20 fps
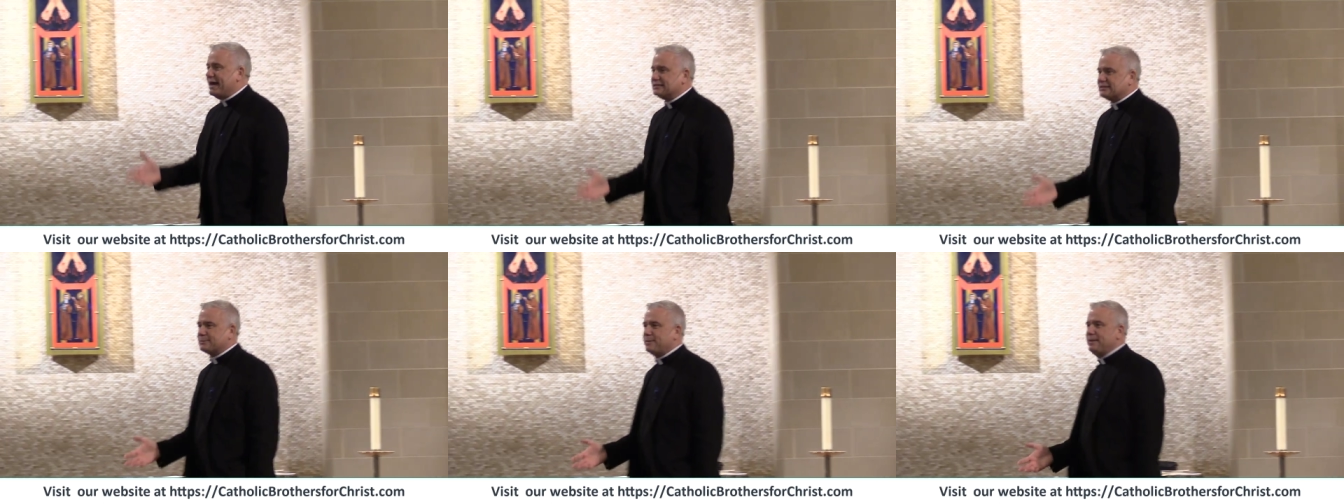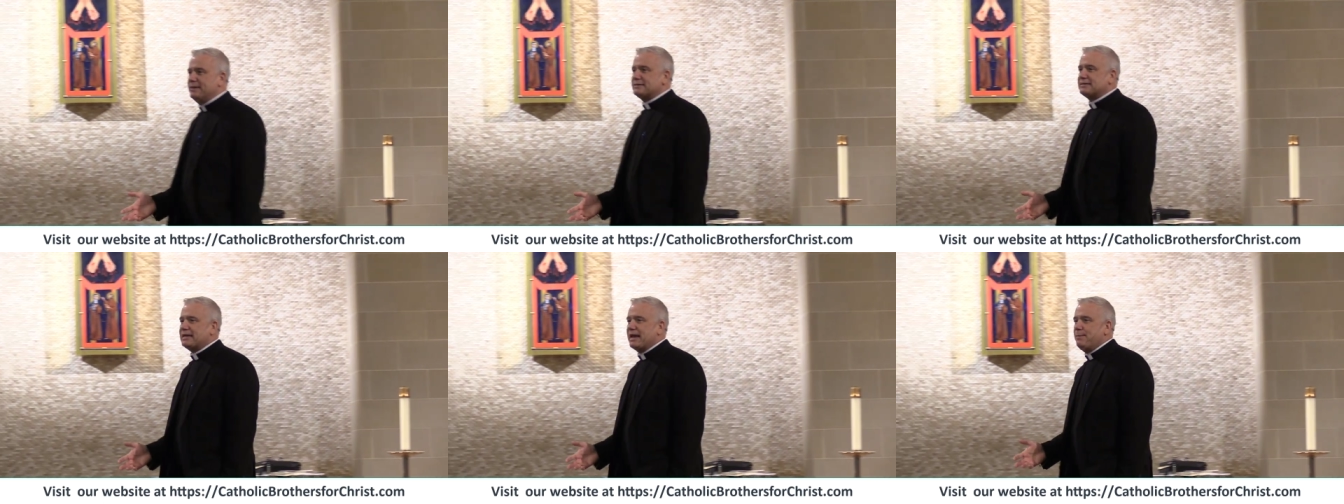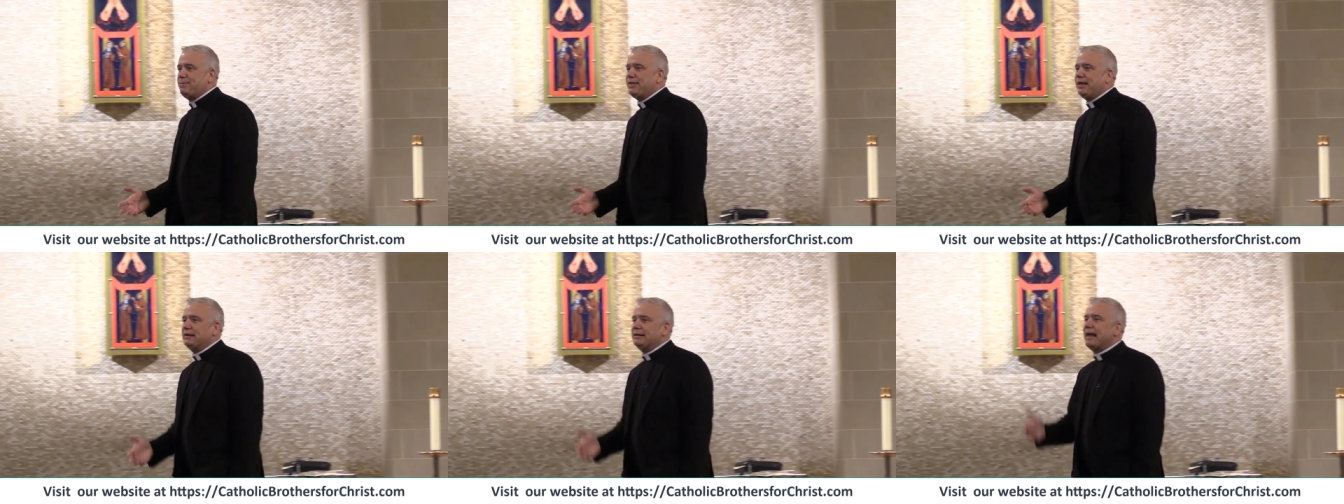asked me the
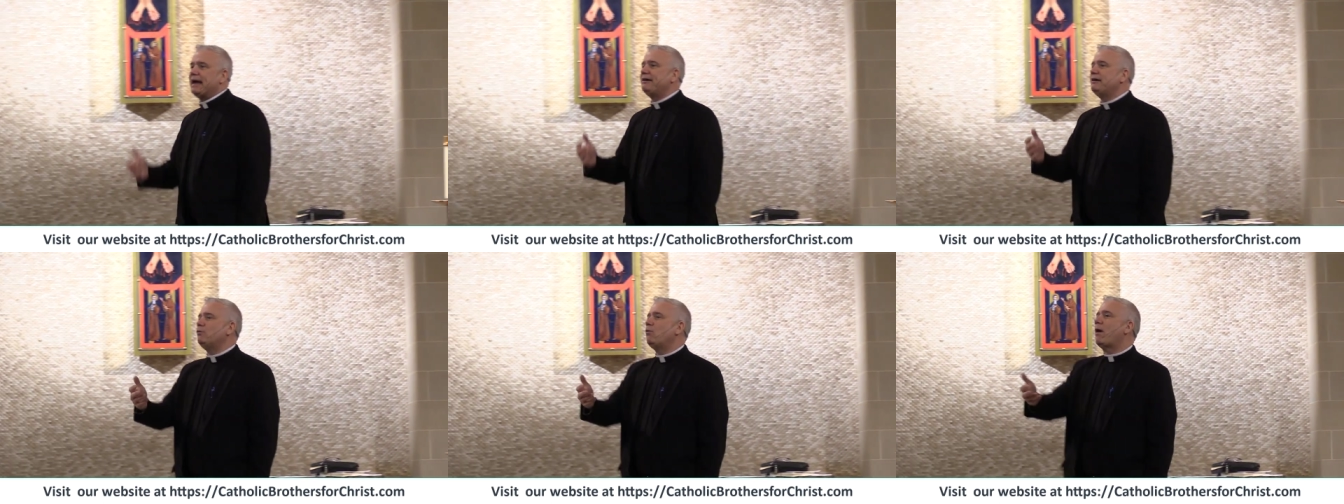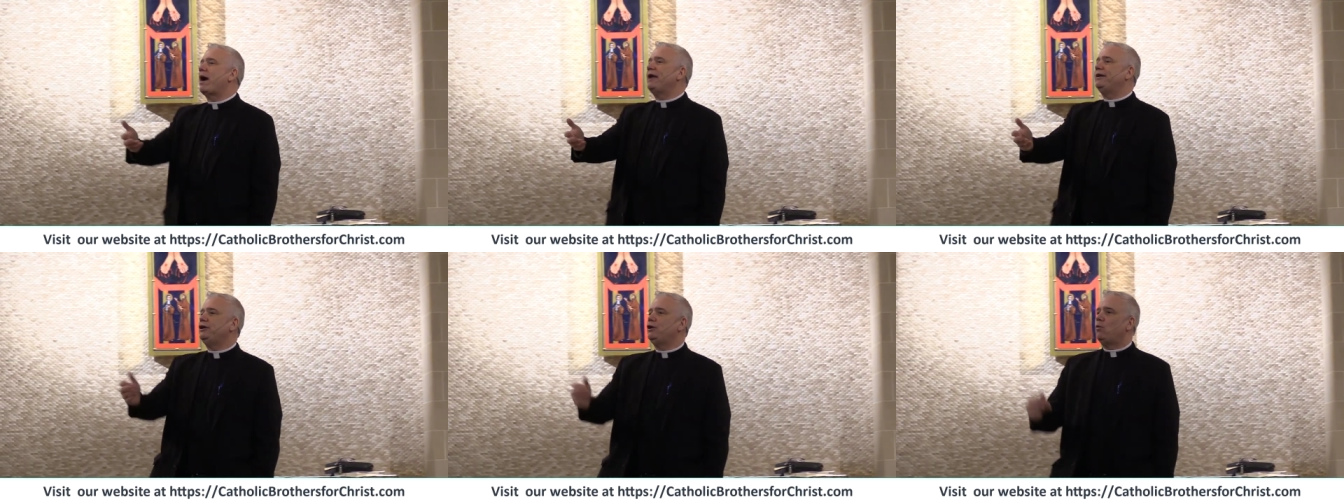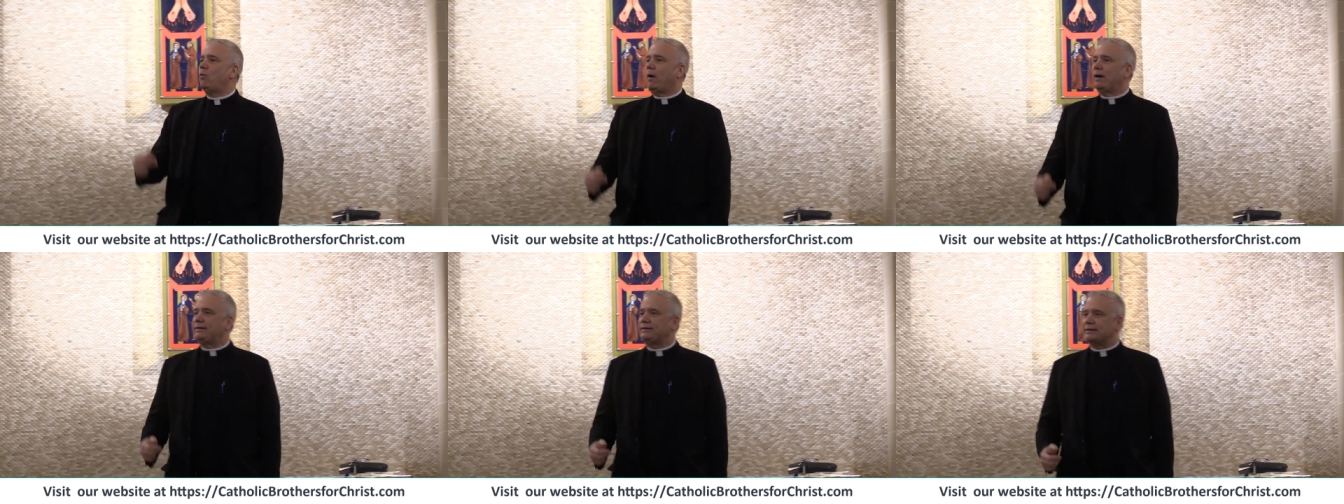same thing, Larry, why do
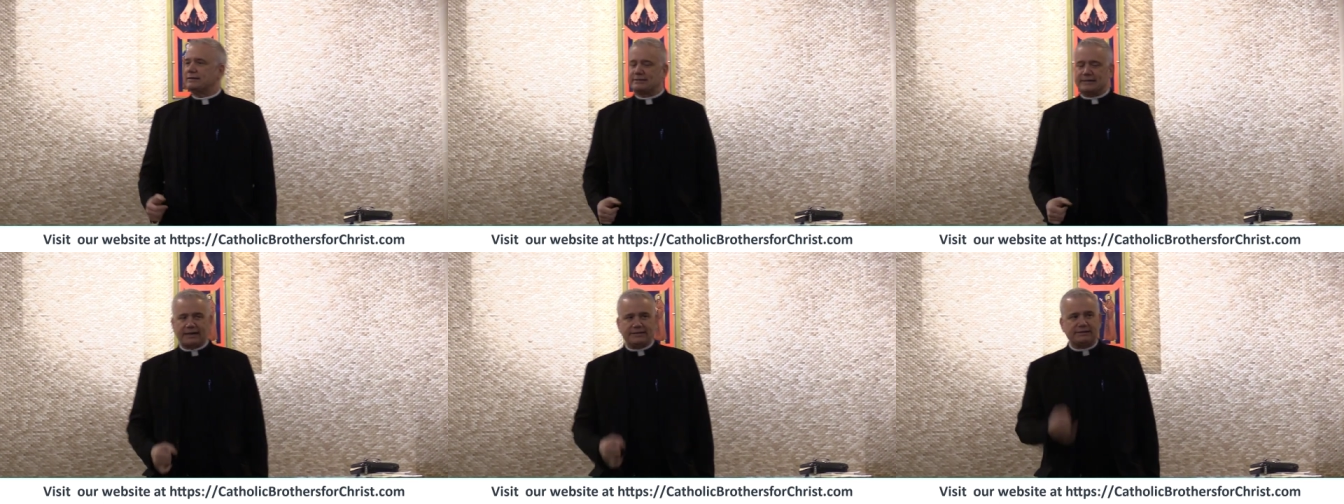you want this?